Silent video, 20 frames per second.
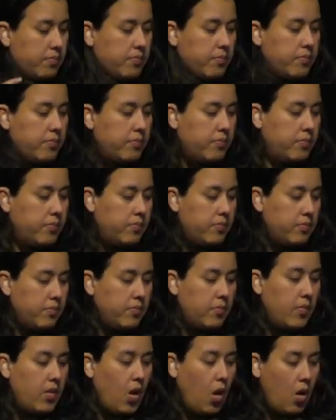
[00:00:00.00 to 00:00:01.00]
And uh,
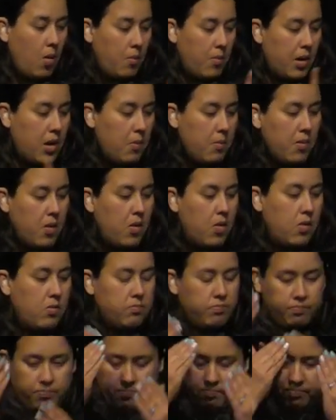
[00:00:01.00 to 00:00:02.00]
another boy who
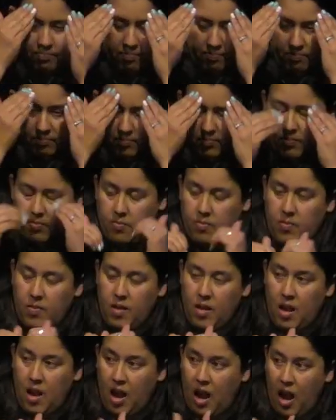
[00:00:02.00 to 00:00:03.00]
died. He, they,
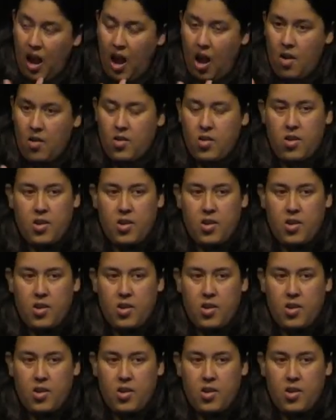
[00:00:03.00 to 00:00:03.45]
all these